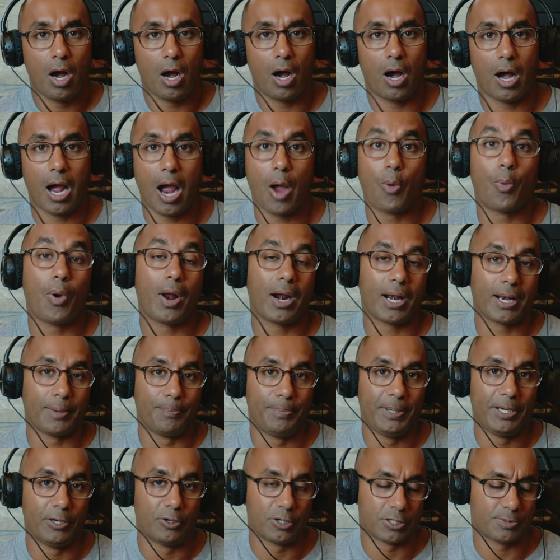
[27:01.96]
Uh, I want to
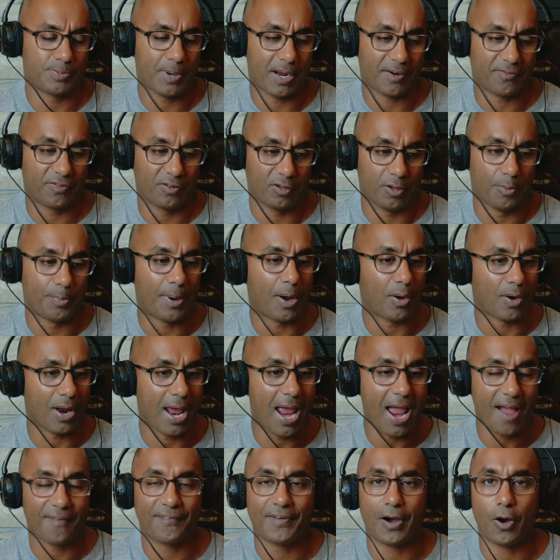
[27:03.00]
be respectful. About a
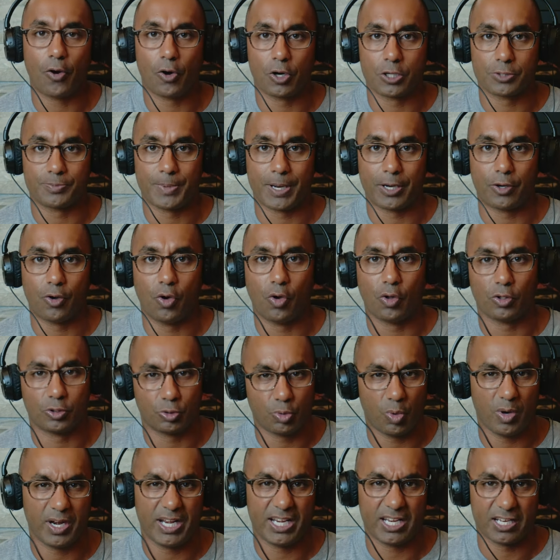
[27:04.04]
half hour is my goal,
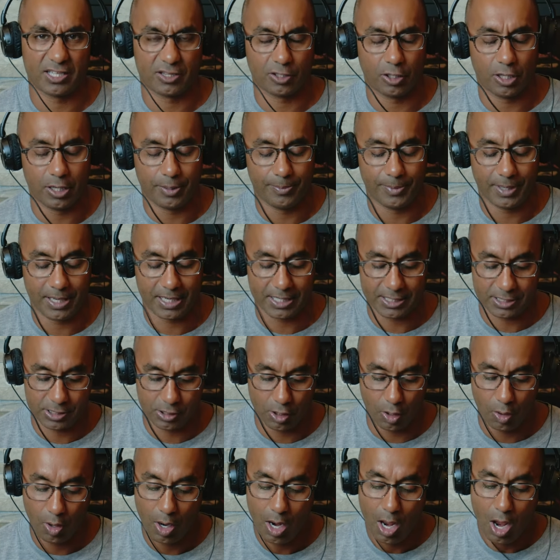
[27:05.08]
twenty to thirty minutes.
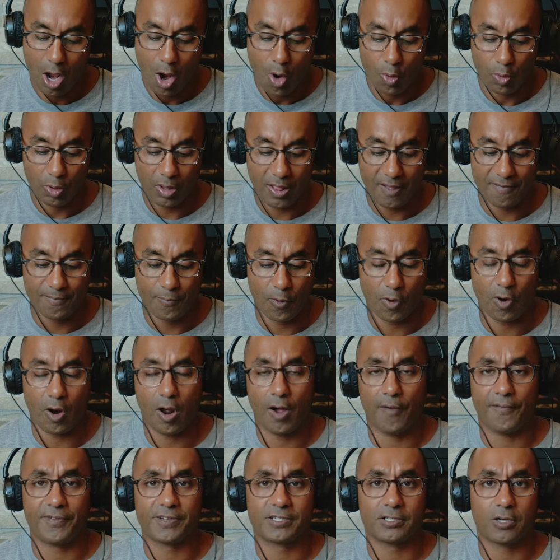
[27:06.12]
So we'll have more
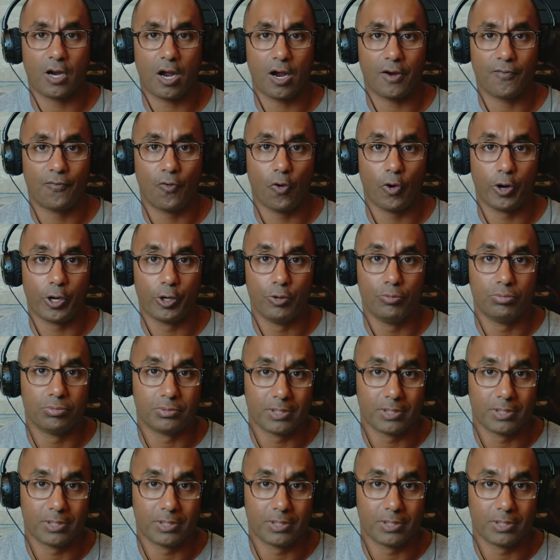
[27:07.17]
office talk for you